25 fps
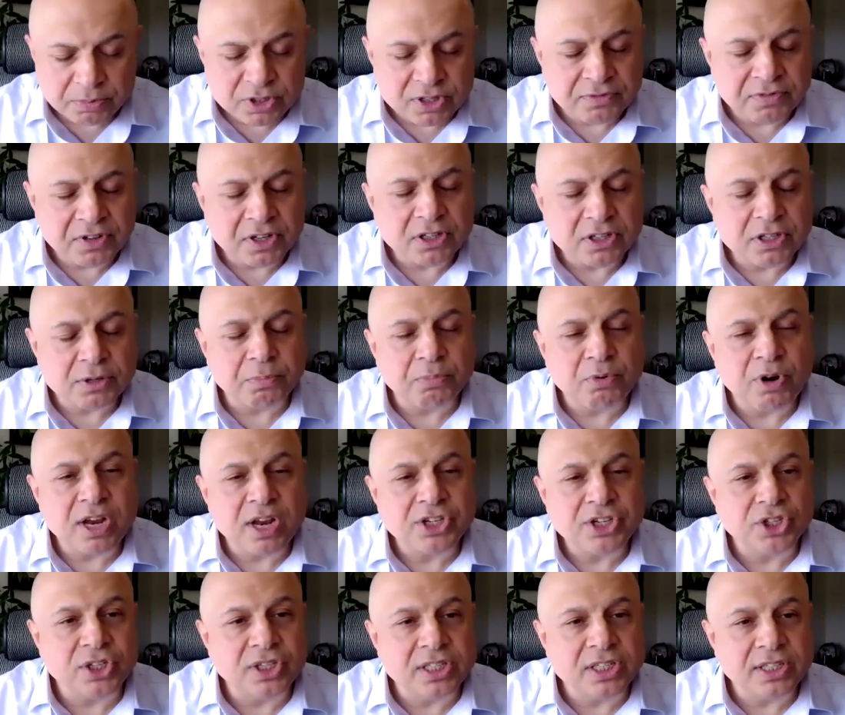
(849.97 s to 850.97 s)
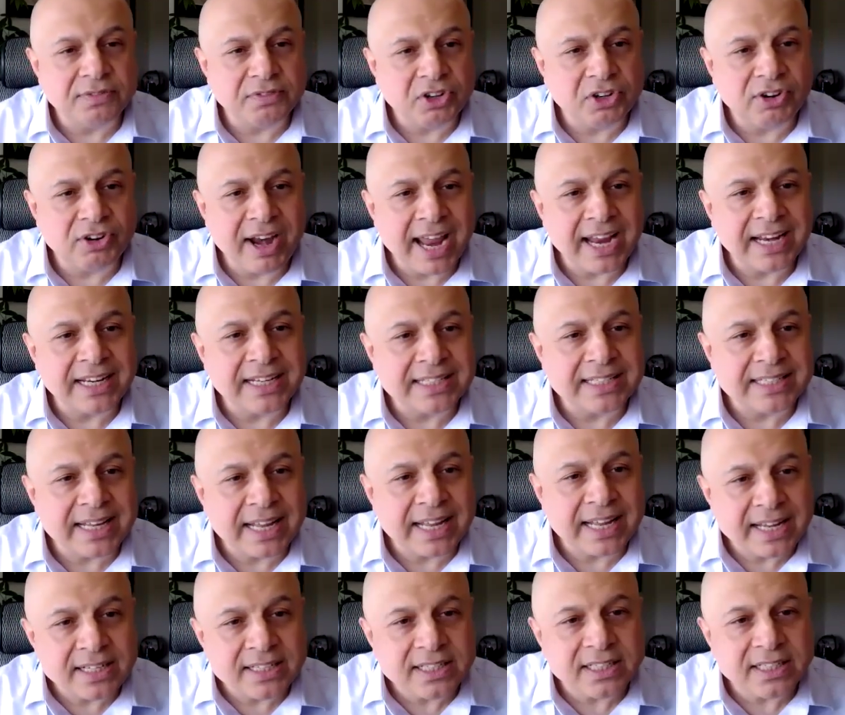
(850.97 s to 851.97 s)
severe depression, severe
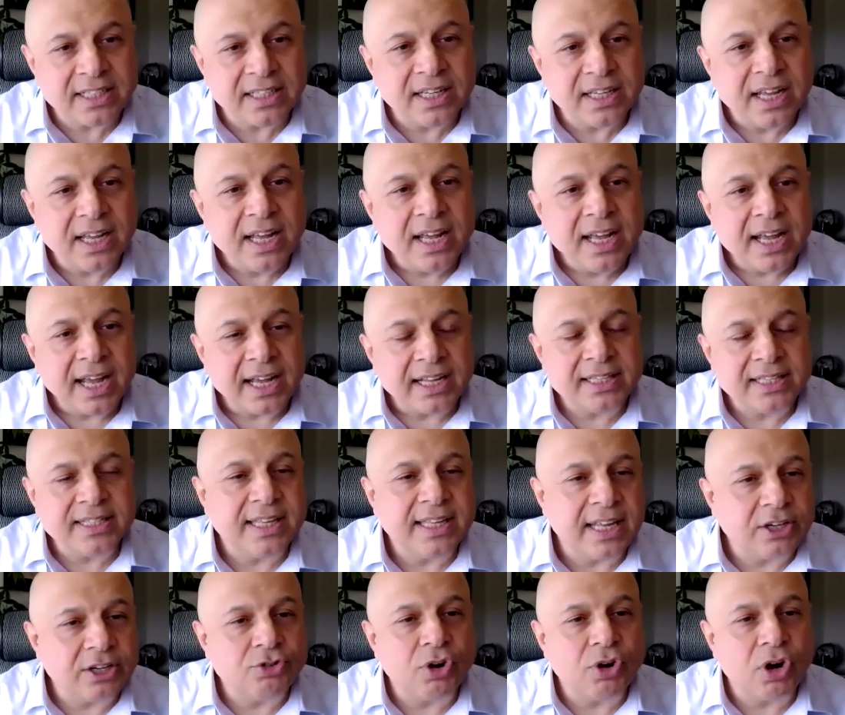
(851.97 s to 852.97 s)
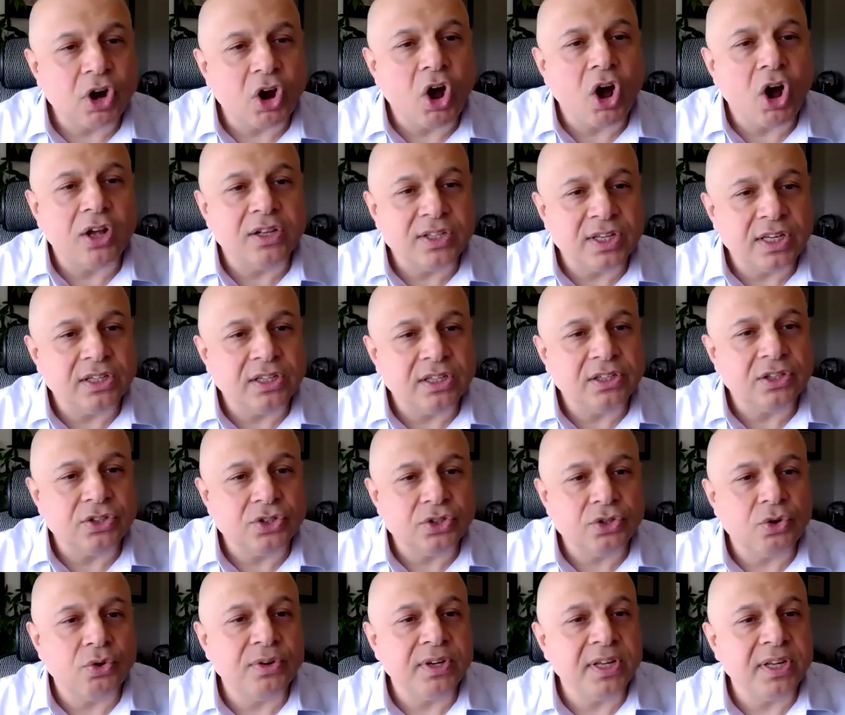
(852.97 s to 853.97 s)
anxiety, etc., causing
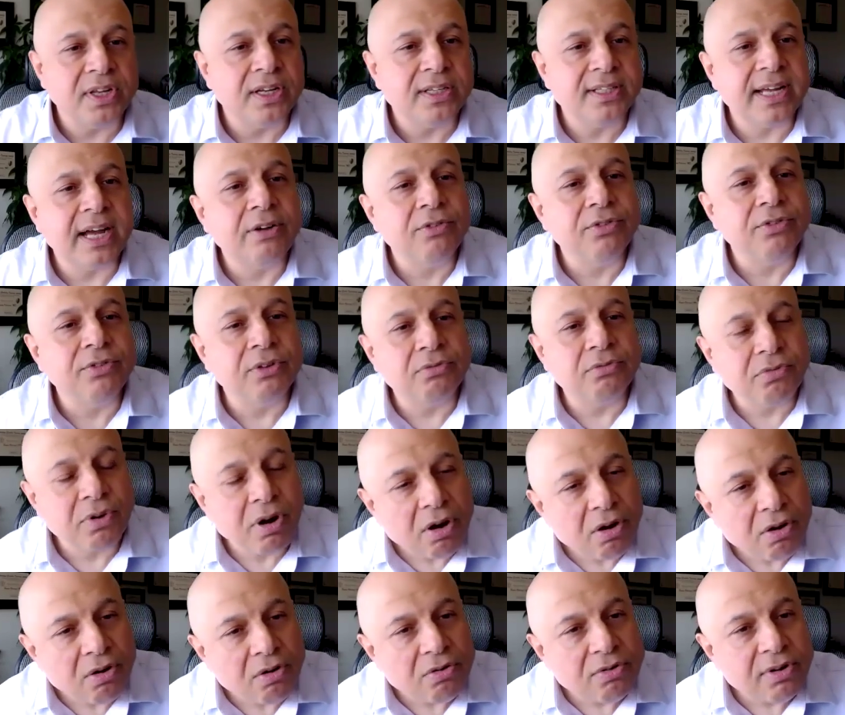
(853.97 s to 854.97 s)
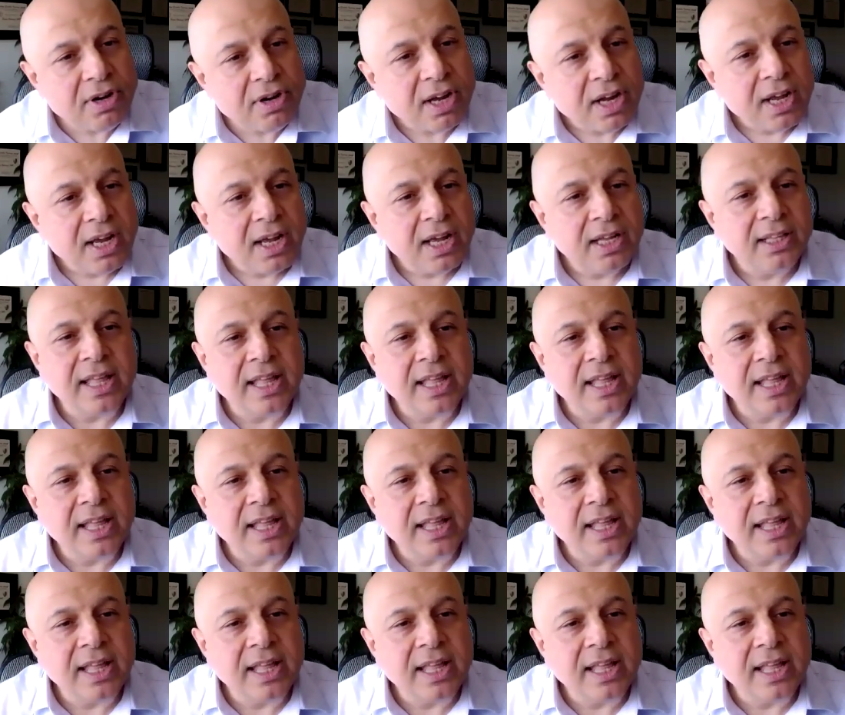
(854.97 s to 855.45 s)
dystonia down the road.